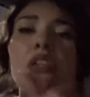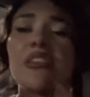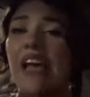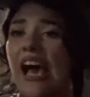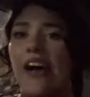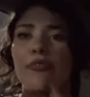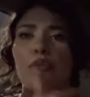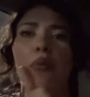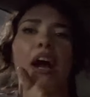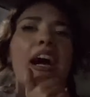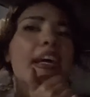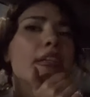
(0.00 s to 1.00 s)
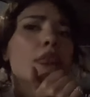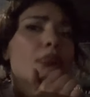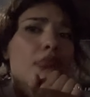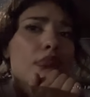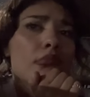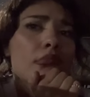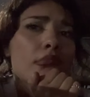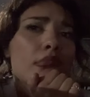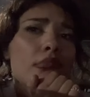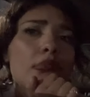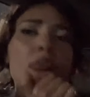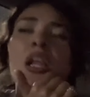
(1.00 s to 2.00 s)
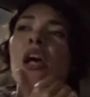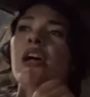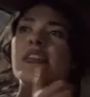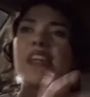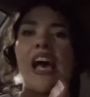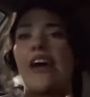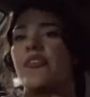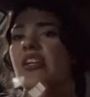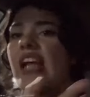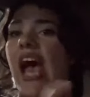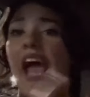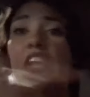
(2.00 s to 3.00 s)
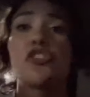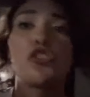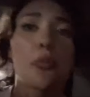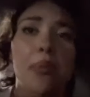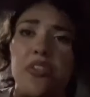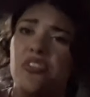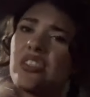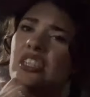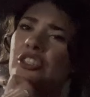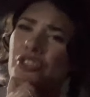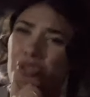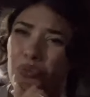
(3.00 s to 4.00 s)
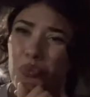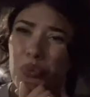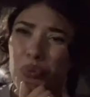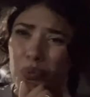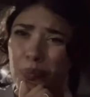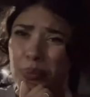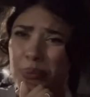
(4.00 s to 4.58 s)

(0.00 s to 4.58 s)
To have a ride? To have an extra person in your group?